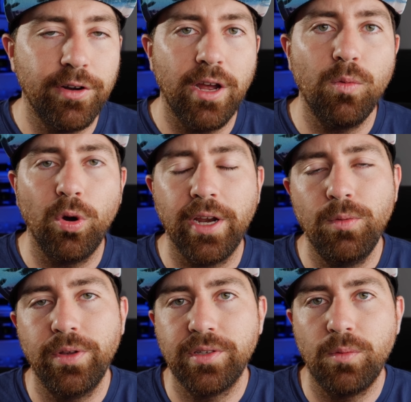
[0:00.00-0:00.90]
you're not working
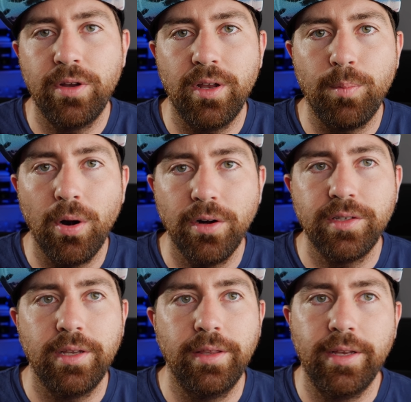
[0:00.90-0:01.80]
with someone, a
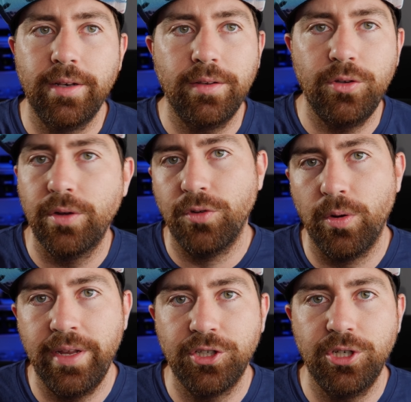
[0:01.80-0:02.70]
person, then you have
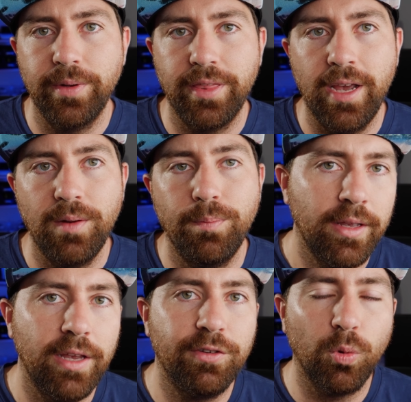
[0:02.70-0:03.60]
no issue with that.
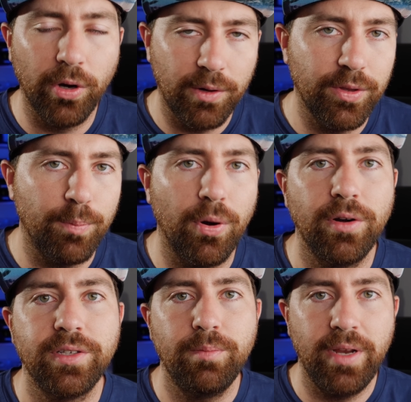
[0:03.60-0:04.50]
If you're working with a
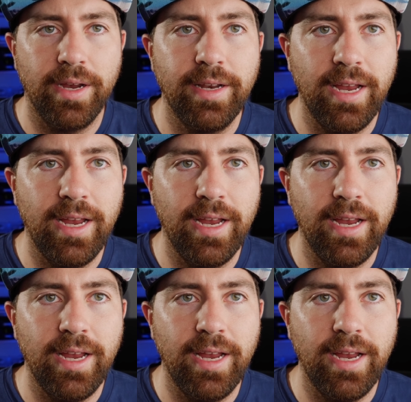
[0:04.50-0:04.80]
person behind